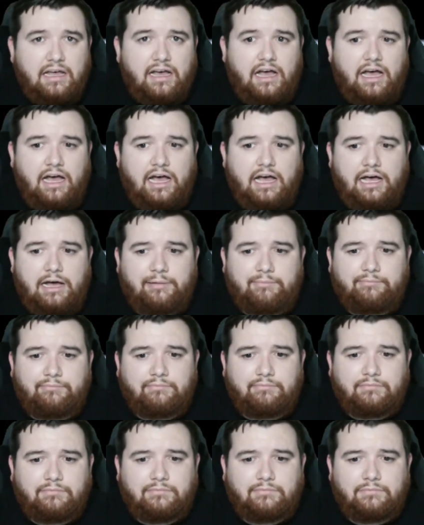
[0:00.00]

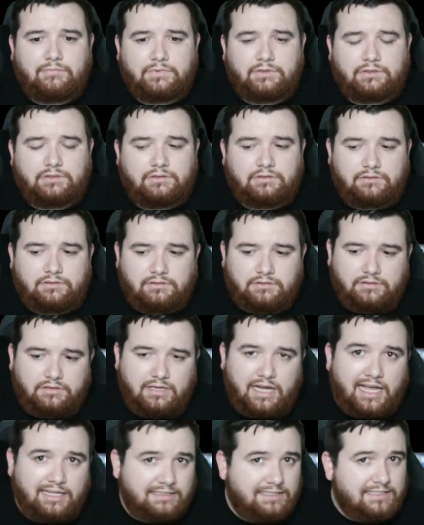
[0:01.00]

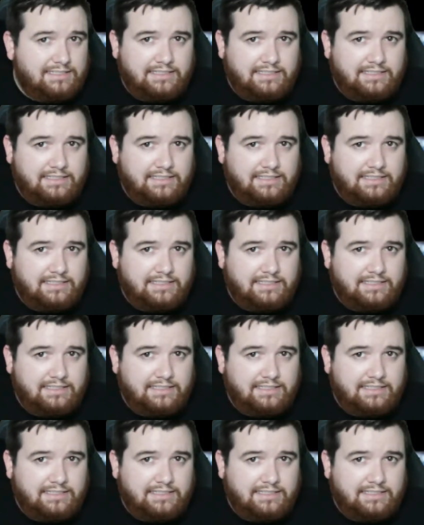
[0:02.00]
Not to